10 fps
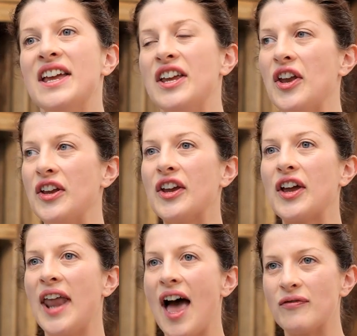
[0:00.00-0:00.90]
you
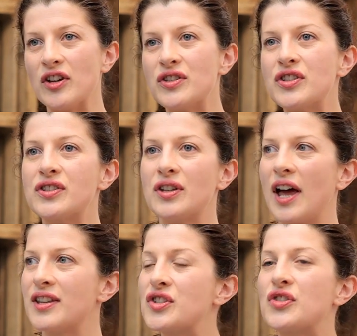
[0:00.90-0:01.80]
can have a
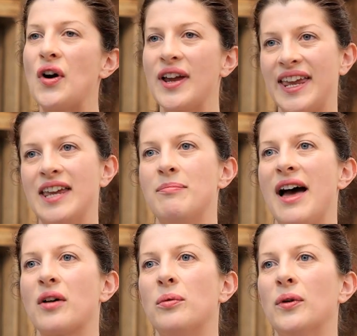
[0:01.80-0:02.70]
striking
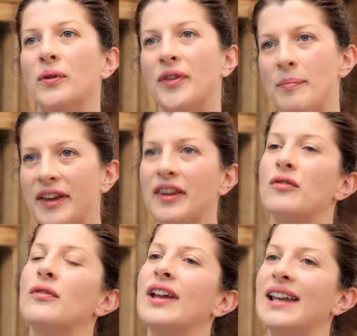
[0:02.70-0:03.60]
back wall, something that
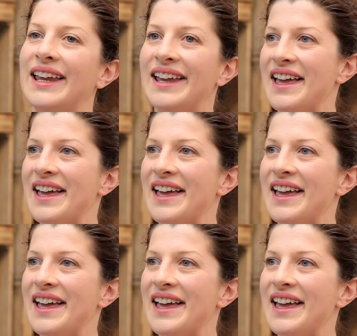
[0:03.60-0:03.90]
really